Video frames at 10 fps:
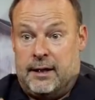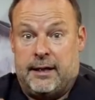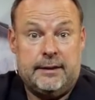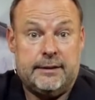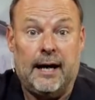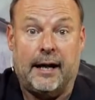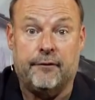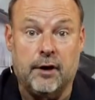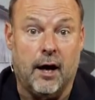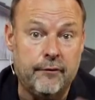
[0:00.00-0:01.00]
He is a God
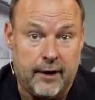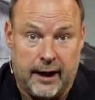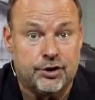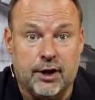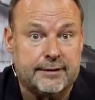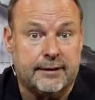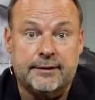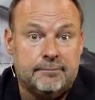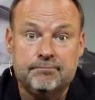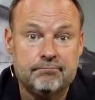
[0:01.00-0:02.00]
of love and
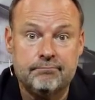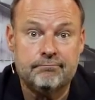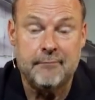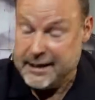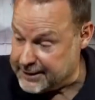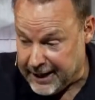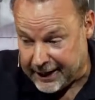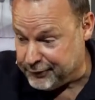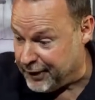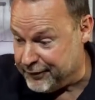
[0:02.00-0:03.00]
justice. He's a
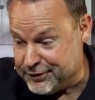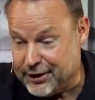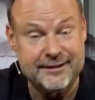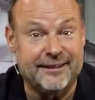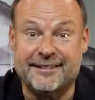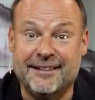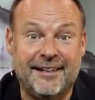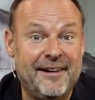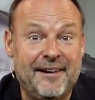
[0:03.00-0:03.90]
God of love and justice.